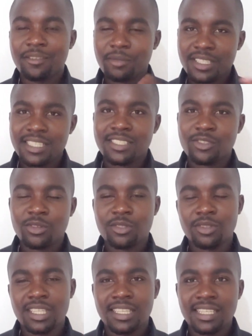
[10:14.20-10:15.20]
which is
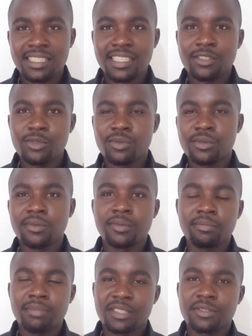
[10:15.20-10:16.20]
also in relation to
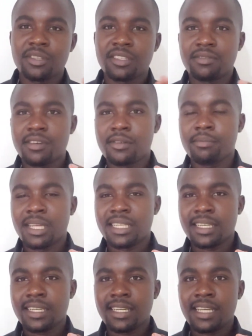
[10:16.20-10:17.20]
personal development,
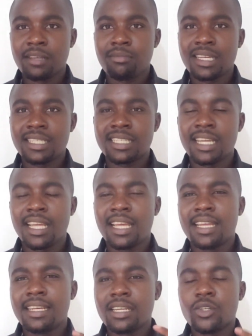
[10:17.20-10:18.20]
but
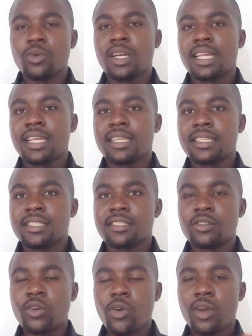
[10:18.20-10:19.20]
networking
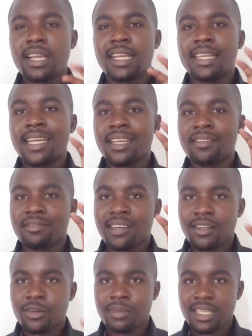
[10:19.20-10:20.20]
is going in an
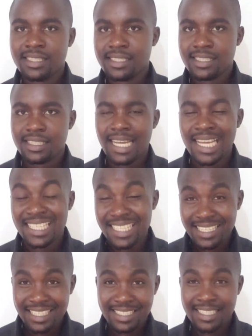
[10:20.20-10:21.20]
environment,
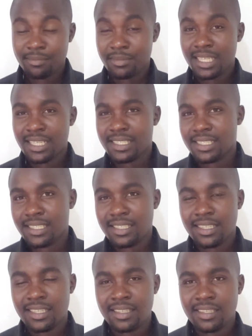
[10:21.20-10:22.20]
attend seminars
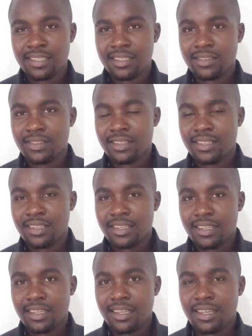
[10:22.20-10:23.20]

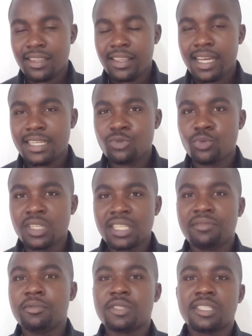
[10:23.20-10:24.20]
that will
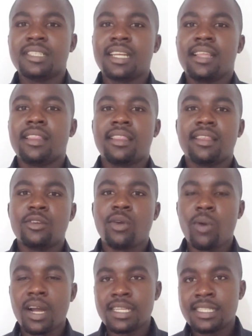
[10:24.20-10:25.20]
give you strength
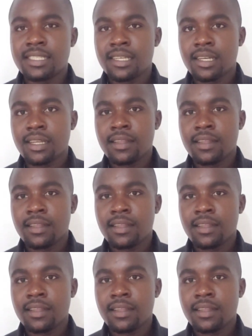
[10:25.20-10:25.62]
towards